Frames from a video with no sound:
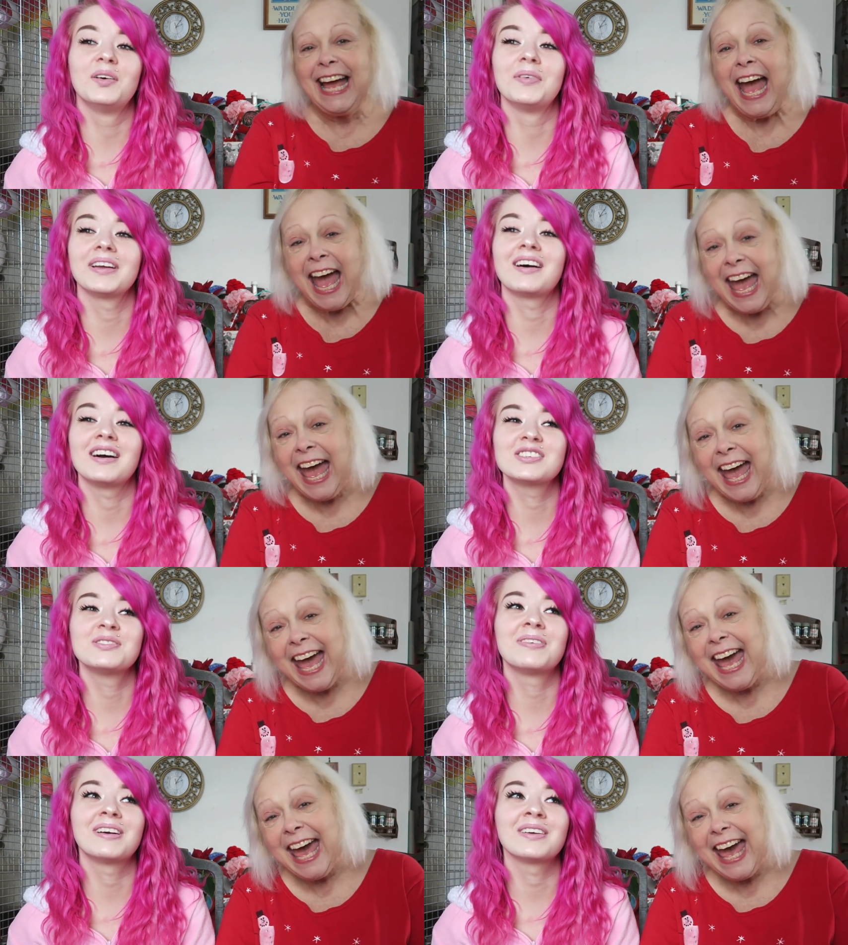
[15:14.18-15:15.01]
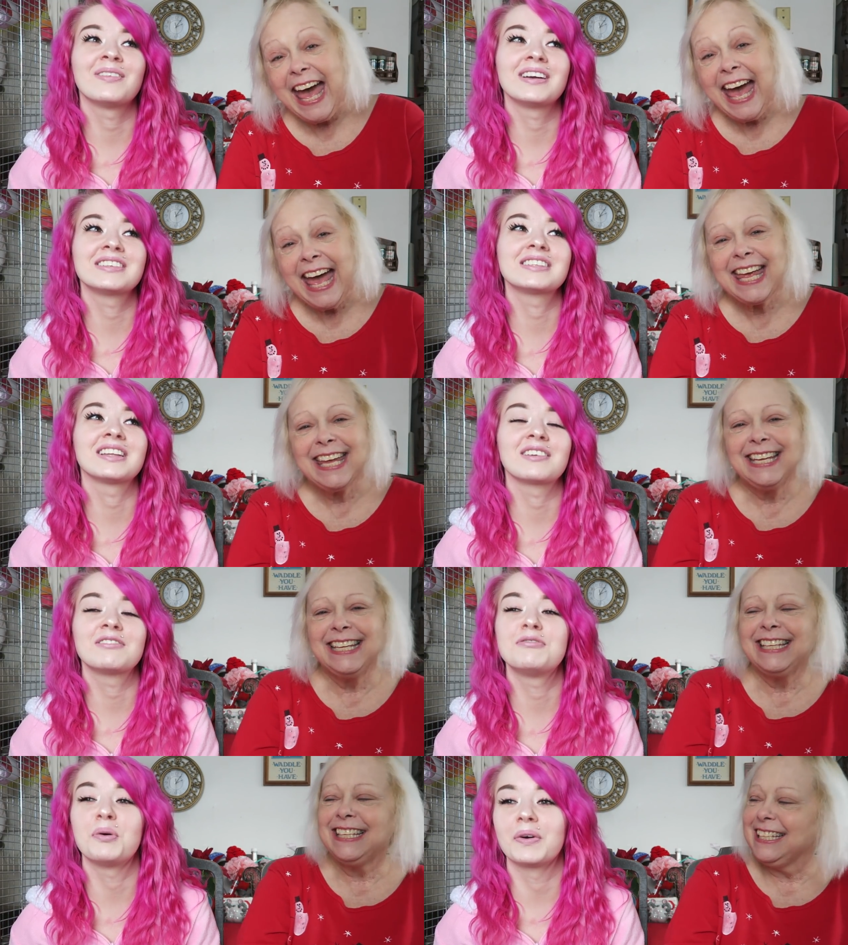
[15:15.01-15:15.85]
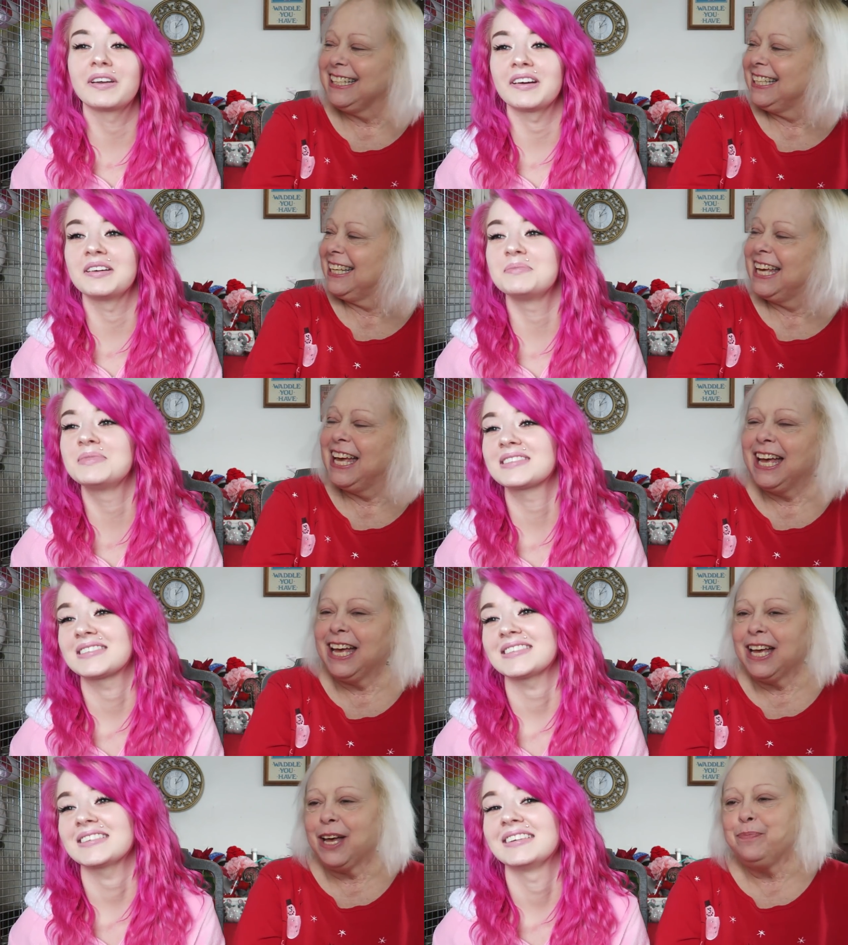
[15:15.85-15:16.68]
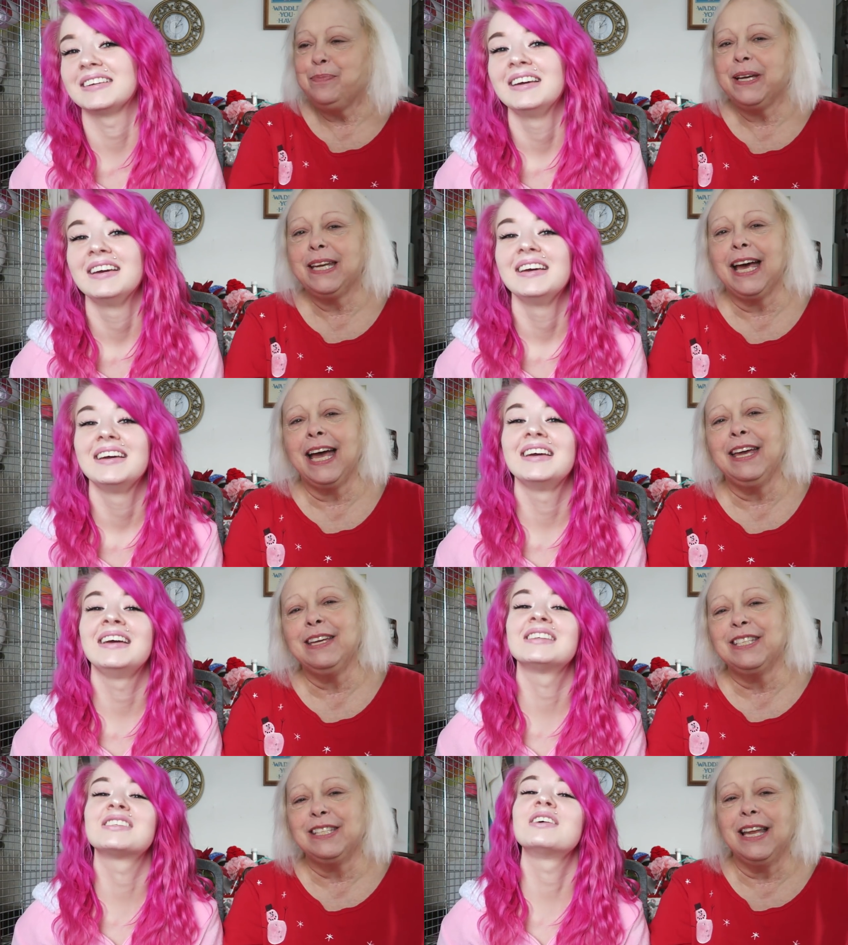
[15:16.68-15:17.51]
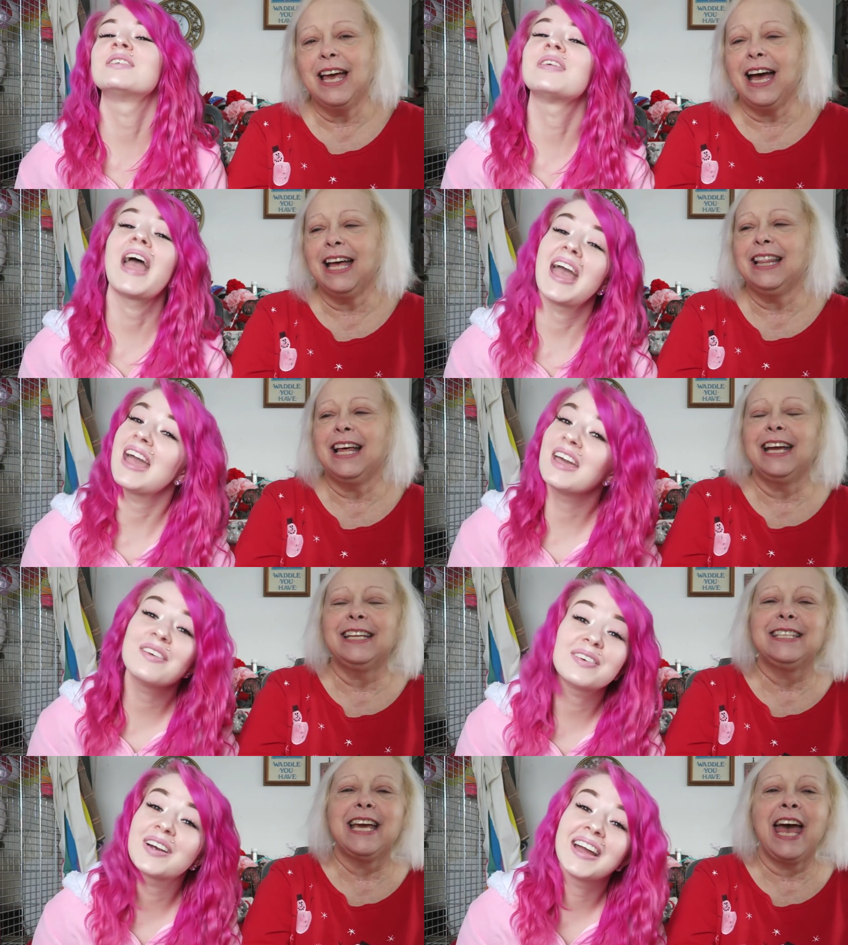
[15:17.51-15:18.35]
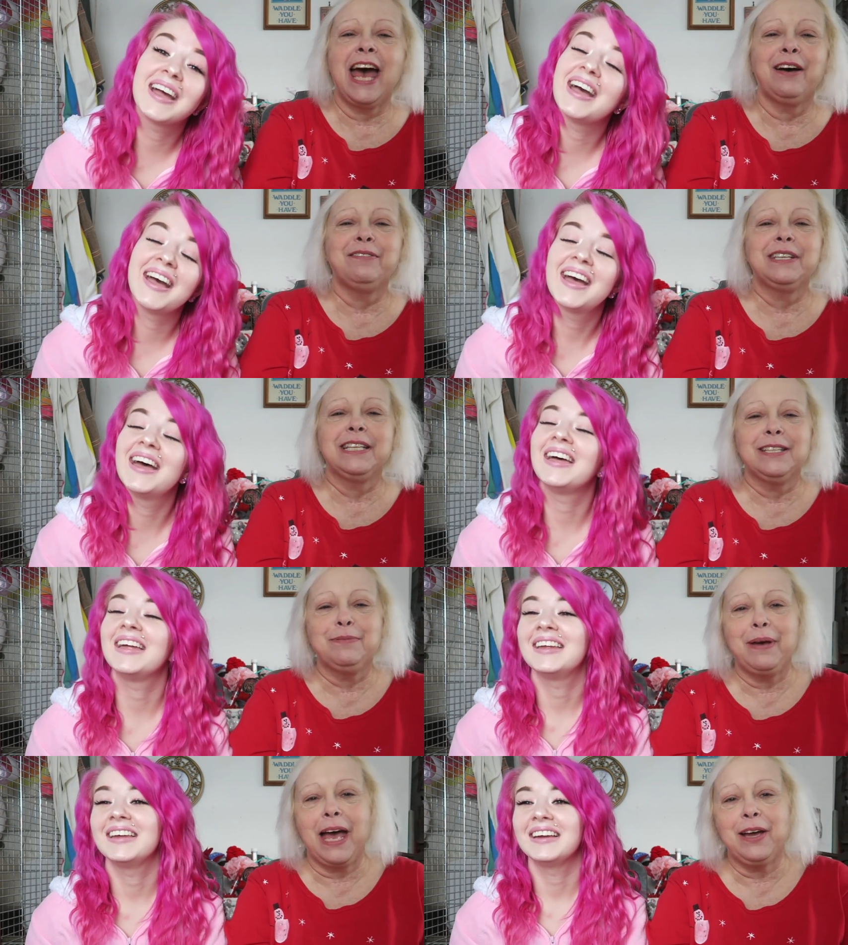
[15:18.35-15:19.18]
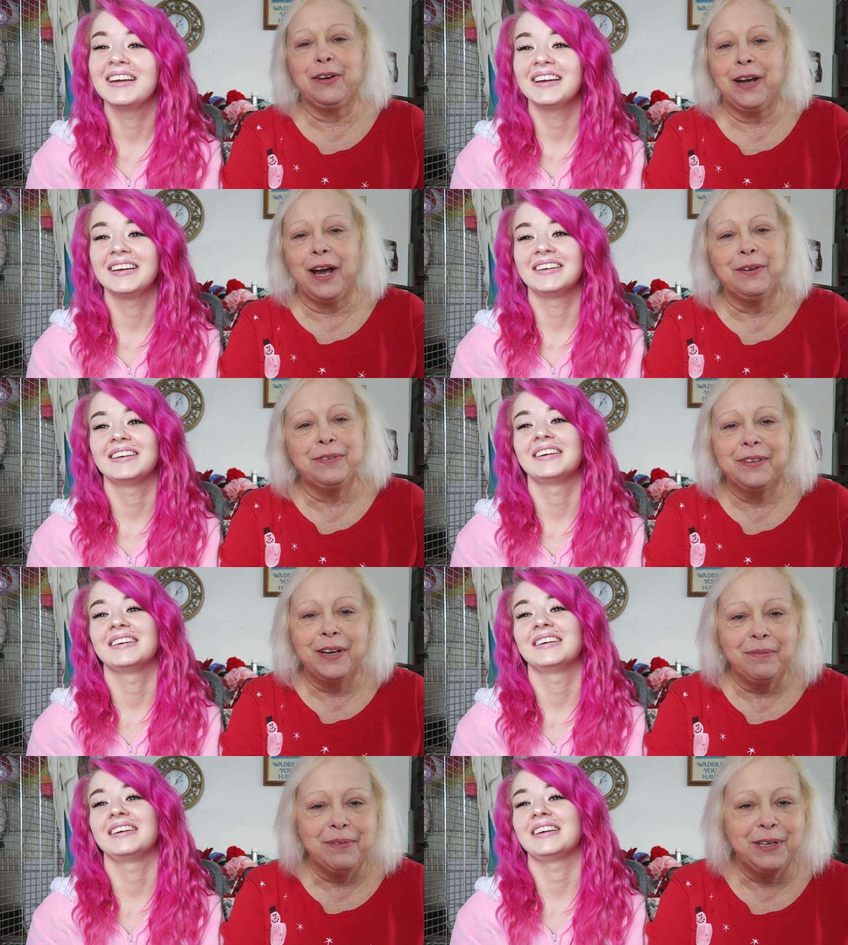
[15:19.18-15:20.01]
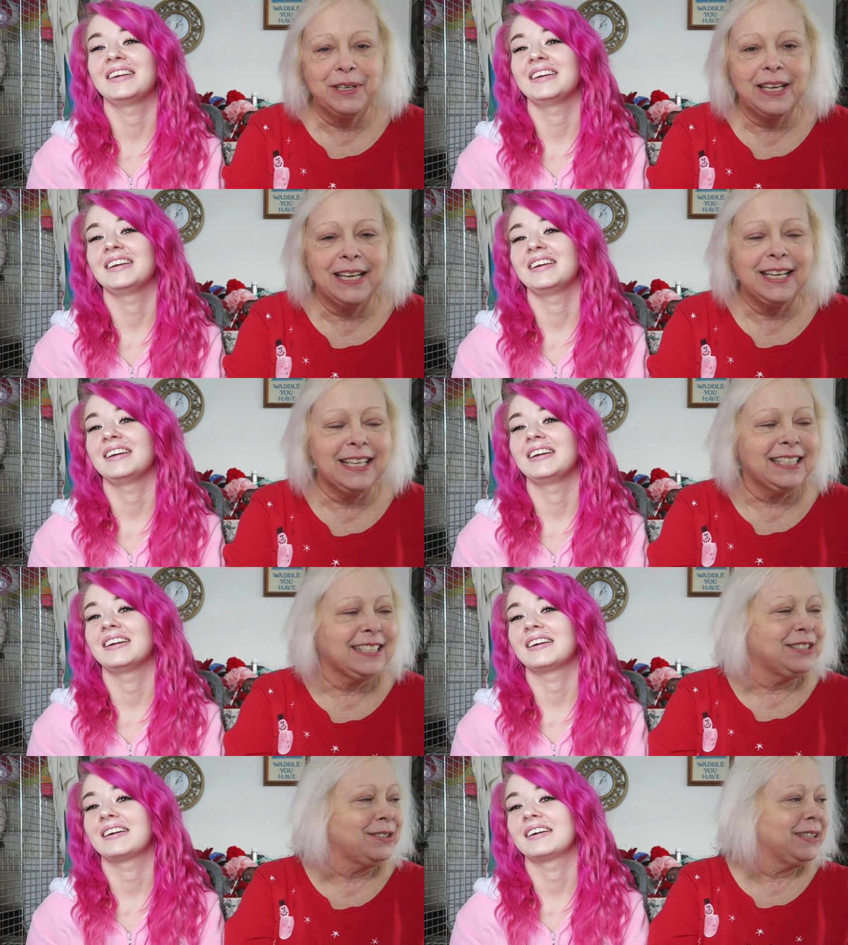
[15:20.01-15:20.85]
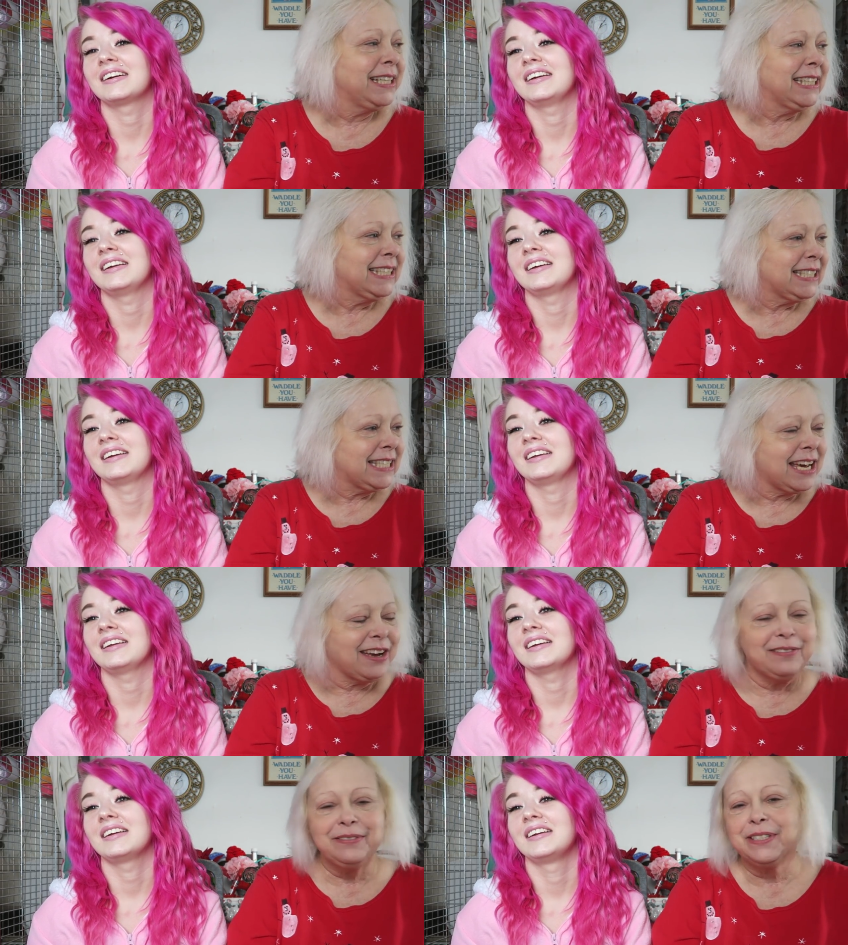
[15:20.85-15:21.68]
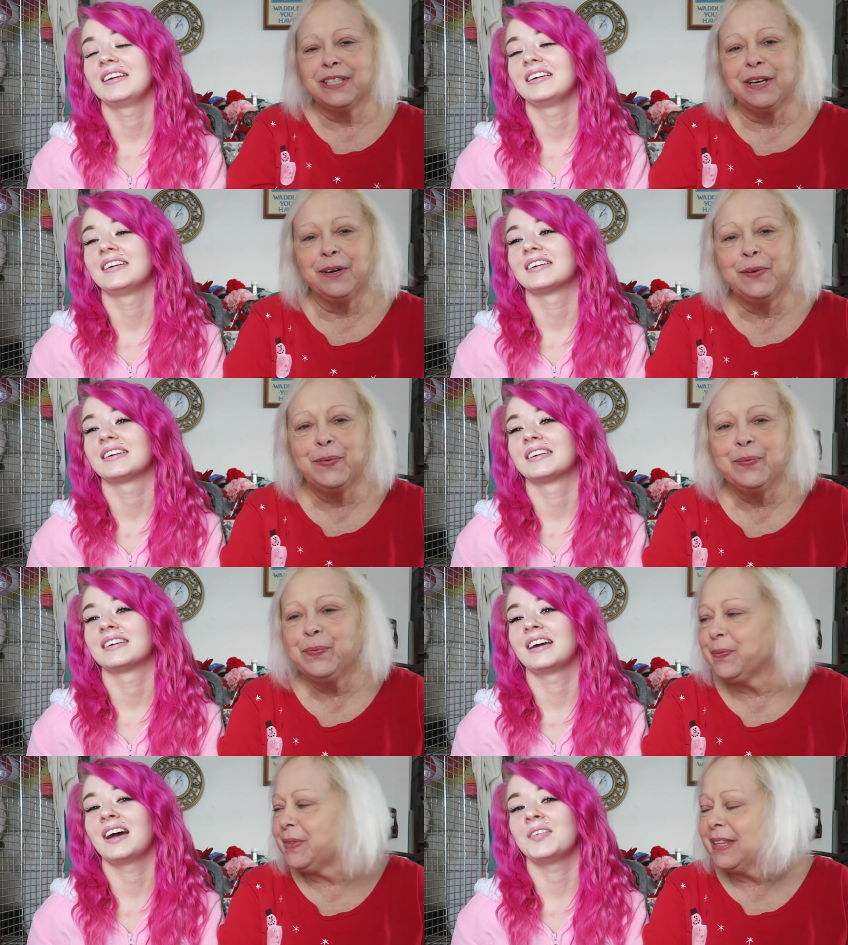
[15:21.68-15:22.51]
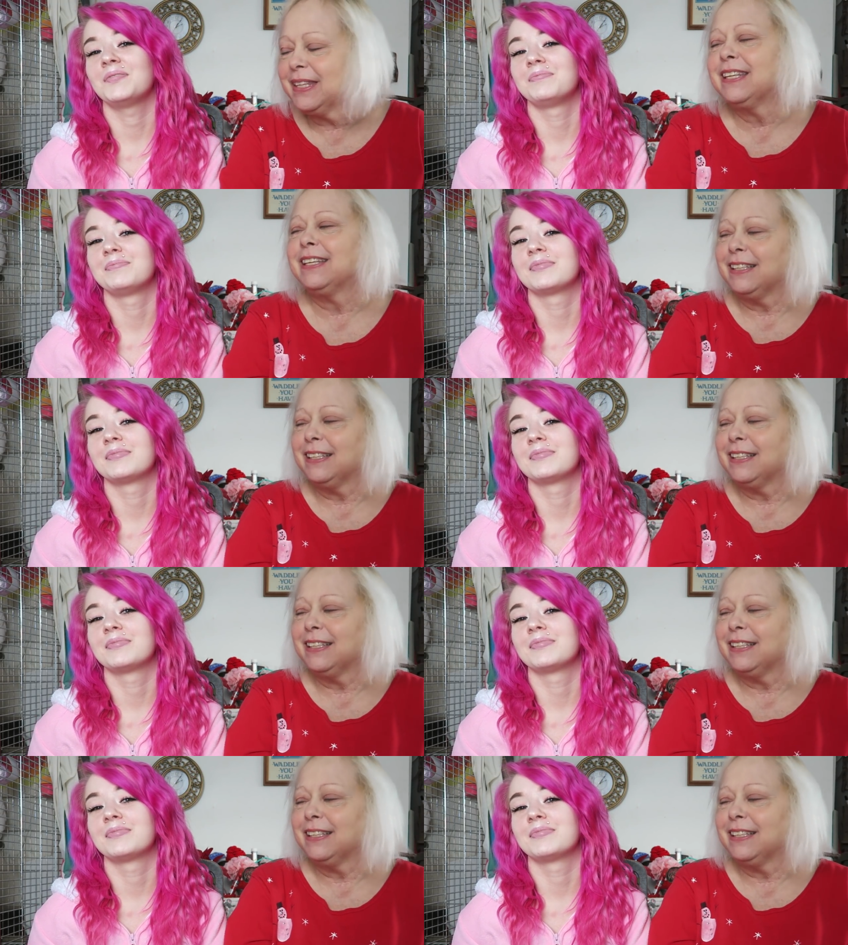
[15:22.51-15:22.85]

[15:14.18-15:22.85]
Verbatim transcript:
Speaker 1: Oh my gosh, you've already watched it like four times. But
Speaker 2: I, it's her favorite. I like to have it in the background when I'm cooking and doing stuff, so. Yeah.